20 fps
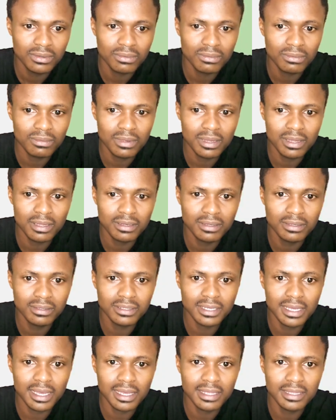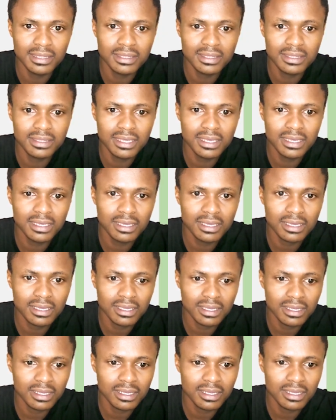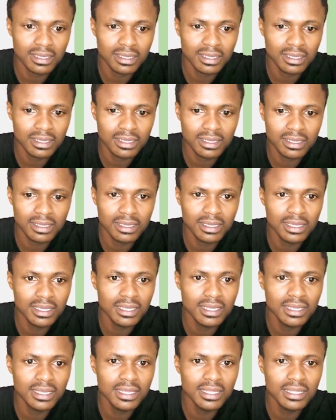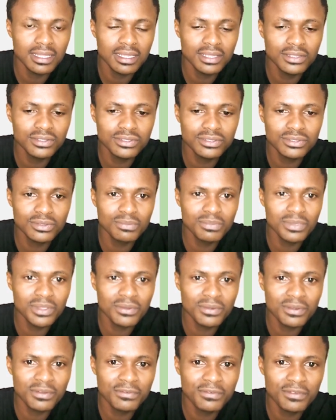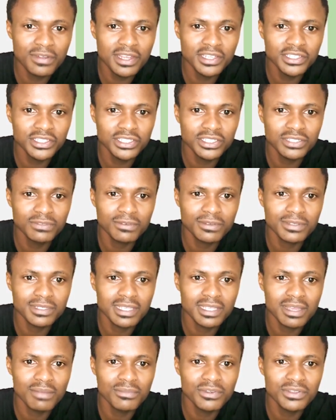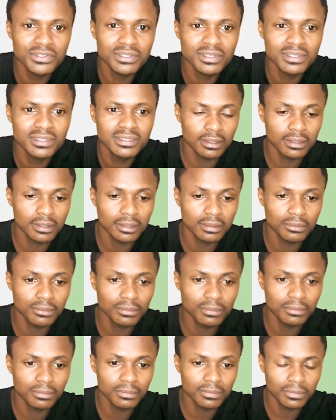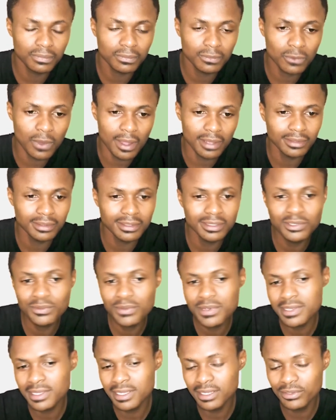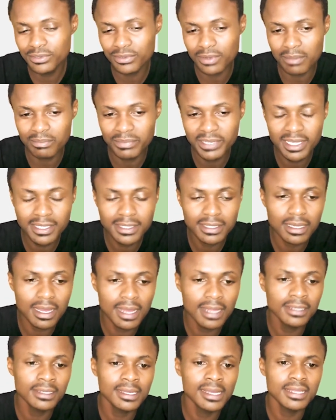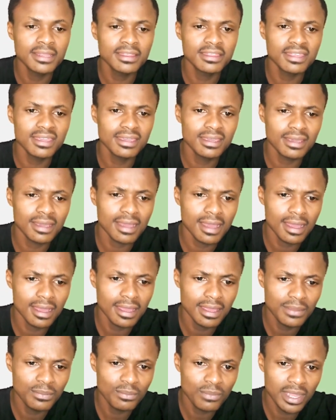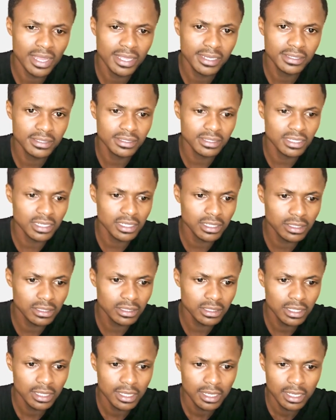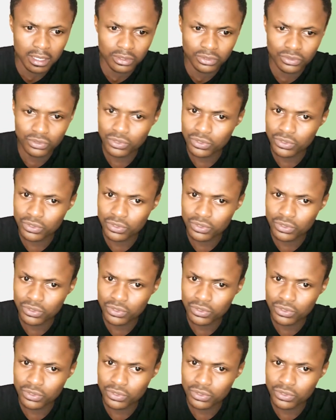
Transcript: well I think it needs to be refreshed for some reason well it will need to update and I think I might need to